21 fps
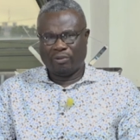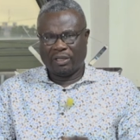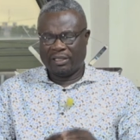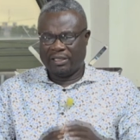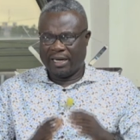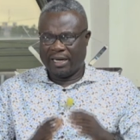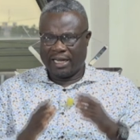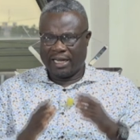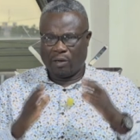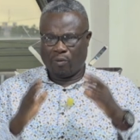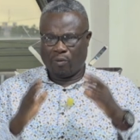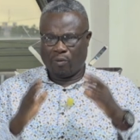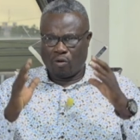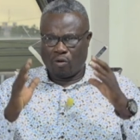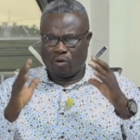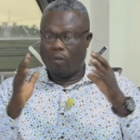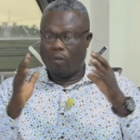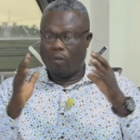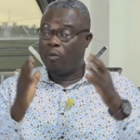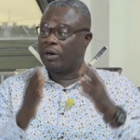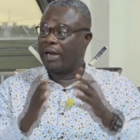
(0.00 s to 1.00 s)
Yeah, you work
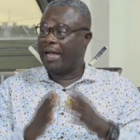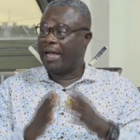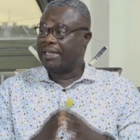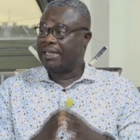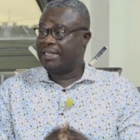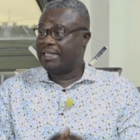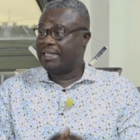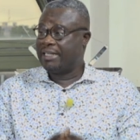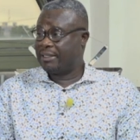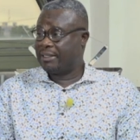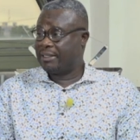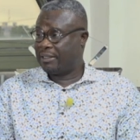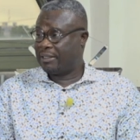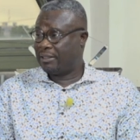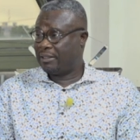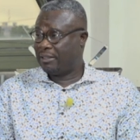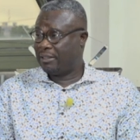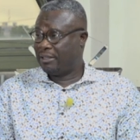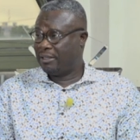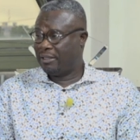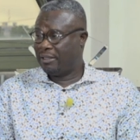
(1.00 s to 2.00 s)
common
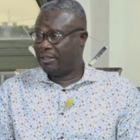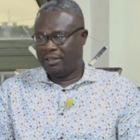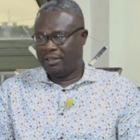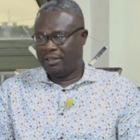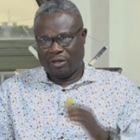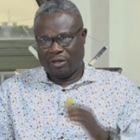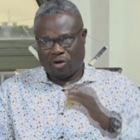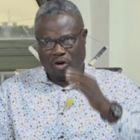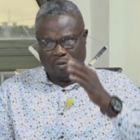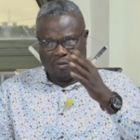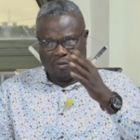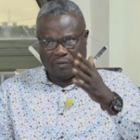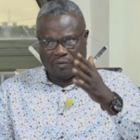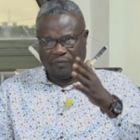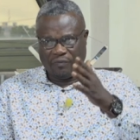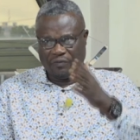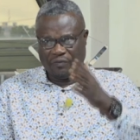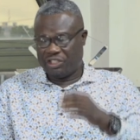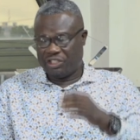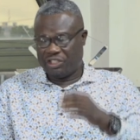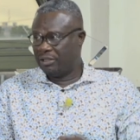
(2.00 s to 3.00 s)
ideas, common
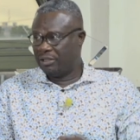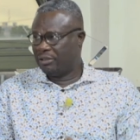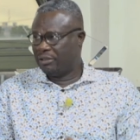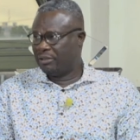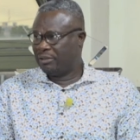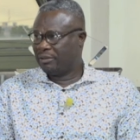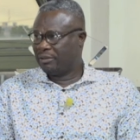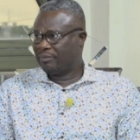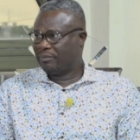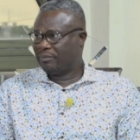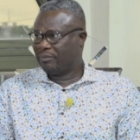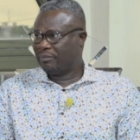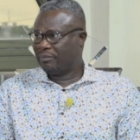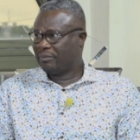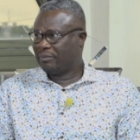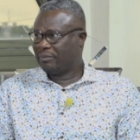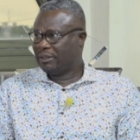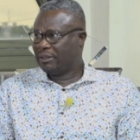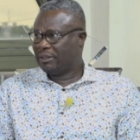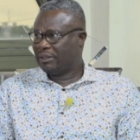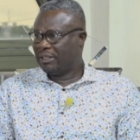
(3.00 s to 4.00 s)
vision.
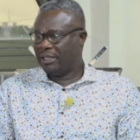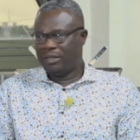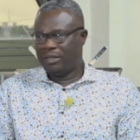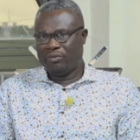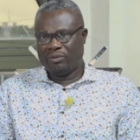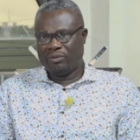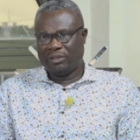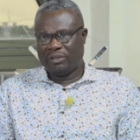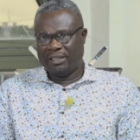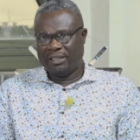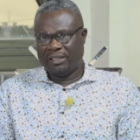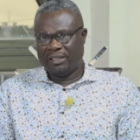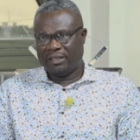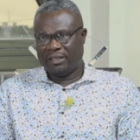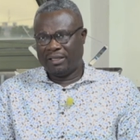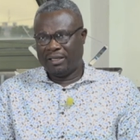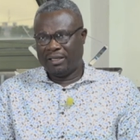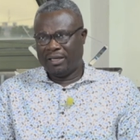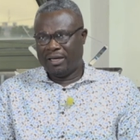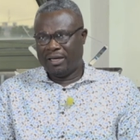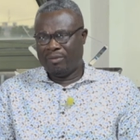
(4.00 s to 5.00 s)
And unti
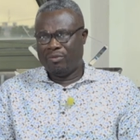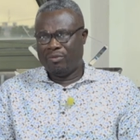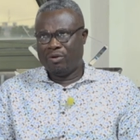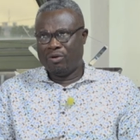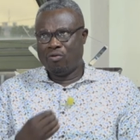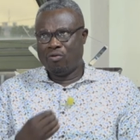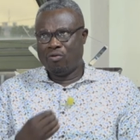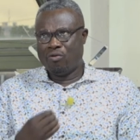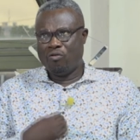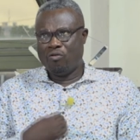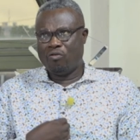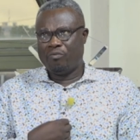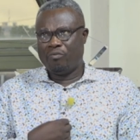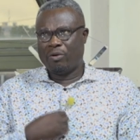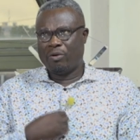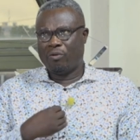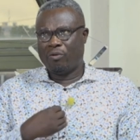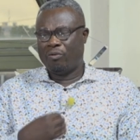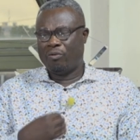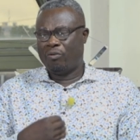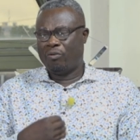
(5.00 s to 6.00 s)
me who me
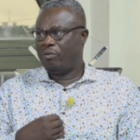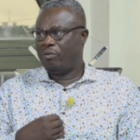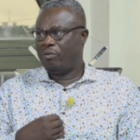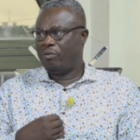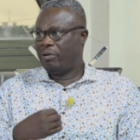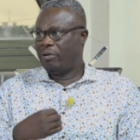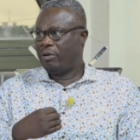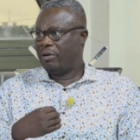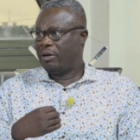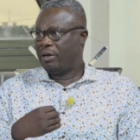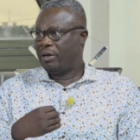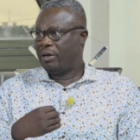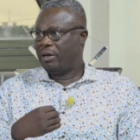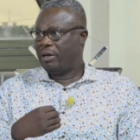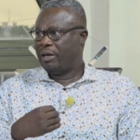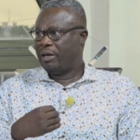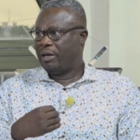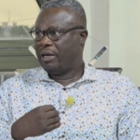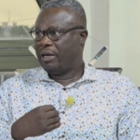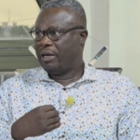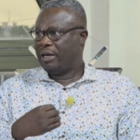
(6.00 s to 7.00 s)
who
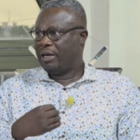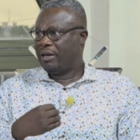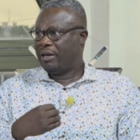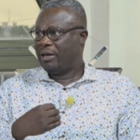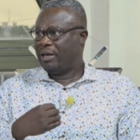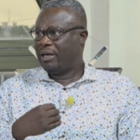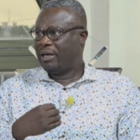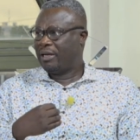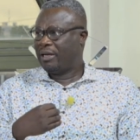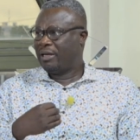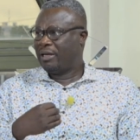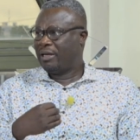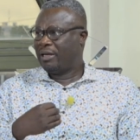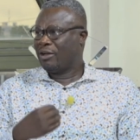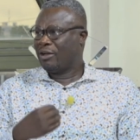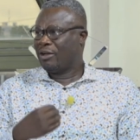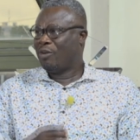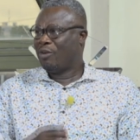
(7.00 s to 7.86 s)
common ideas, common,